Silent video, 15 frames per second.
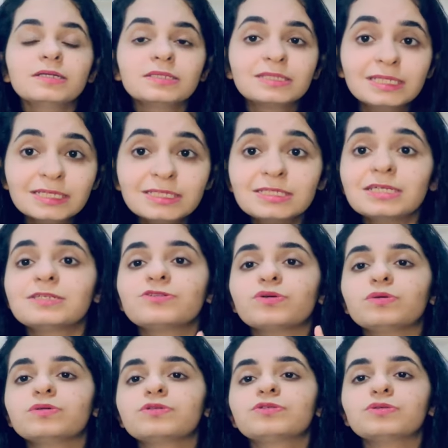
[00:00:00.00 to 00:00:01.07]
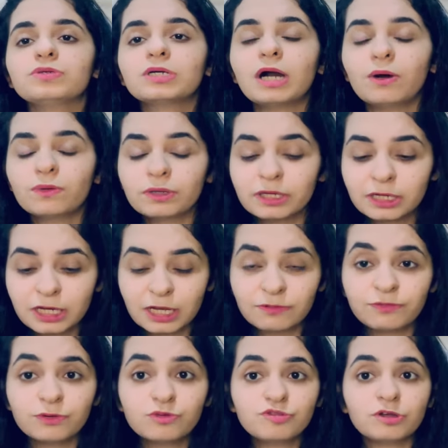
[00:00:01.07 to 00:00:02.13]
This is also counted
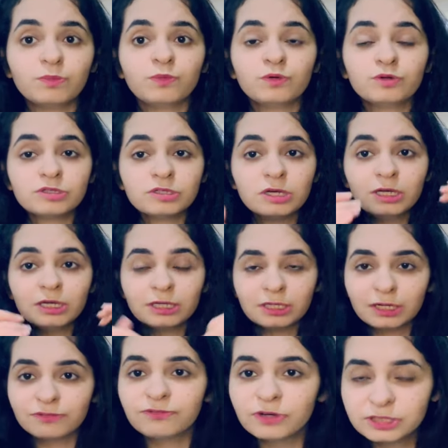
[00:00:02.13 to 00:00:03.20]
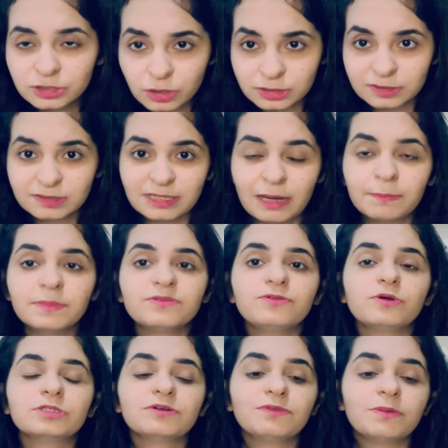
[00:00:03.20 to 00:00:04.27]
if you suppose defer your exam
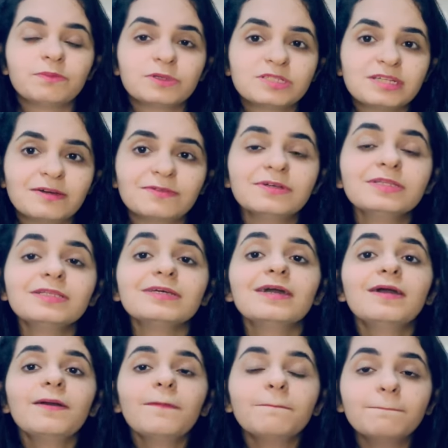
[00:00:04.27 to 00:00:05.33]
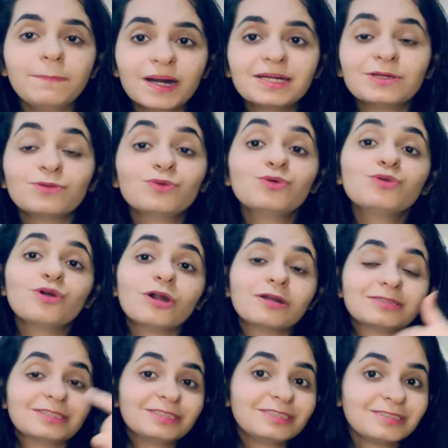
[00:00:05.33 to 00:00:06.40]
before November 7th but you do not
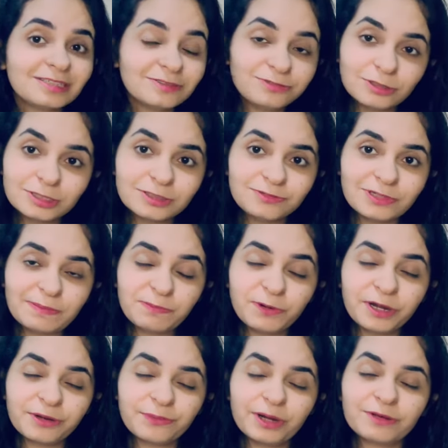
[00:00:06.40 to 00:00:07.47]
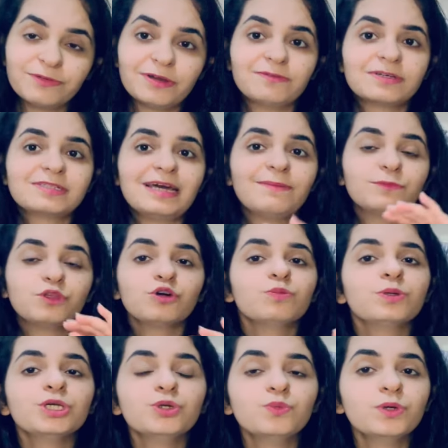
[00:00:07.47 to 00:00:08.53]
register for the Feb 2025 exam,
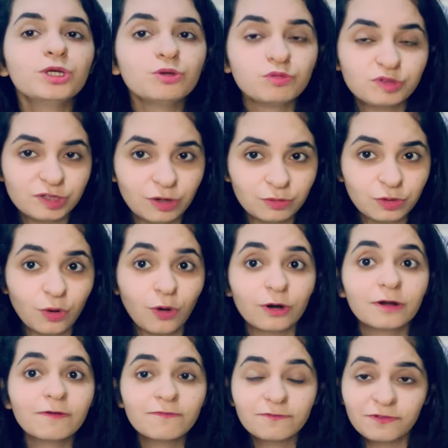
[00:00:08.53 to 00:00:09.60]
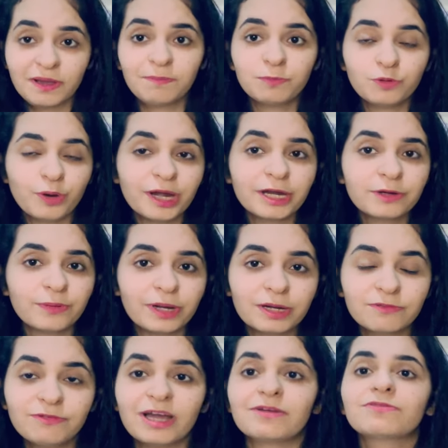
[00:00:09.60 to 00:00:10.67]
Toby, you will lose out on Feb
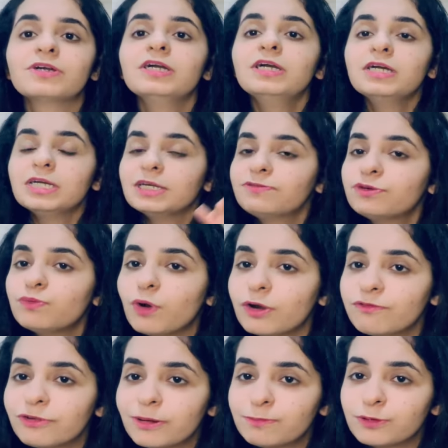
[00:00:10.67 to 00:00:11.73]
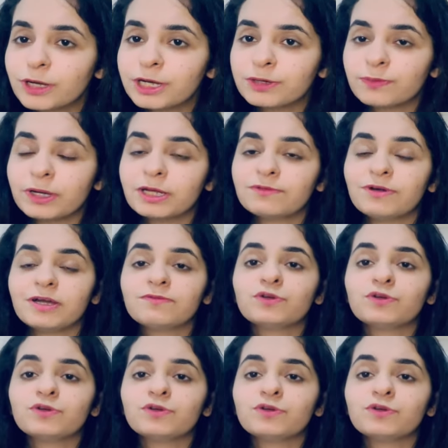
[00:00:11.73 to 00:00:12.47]
2025. If you want Feb 2025,